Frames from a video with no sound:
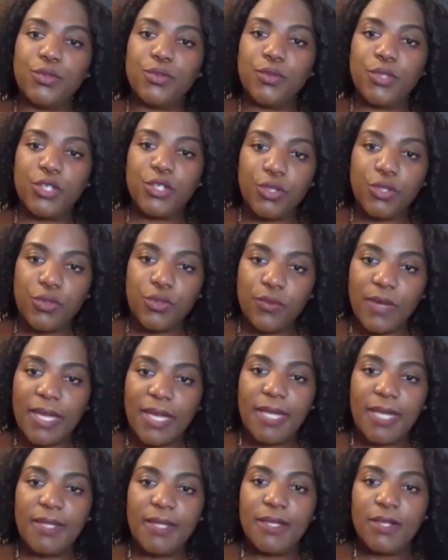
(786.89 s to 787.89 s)

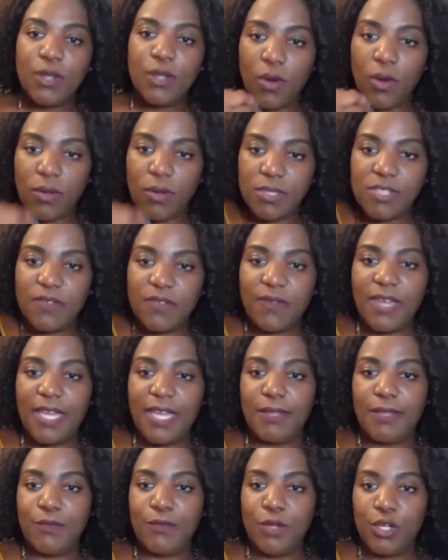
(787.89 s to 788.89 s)
curate,
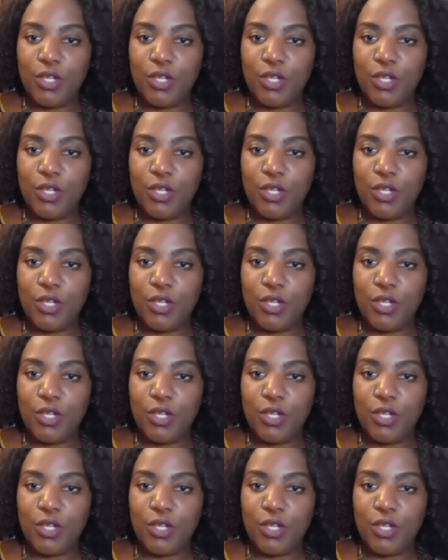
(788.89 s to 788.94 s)
cultivate,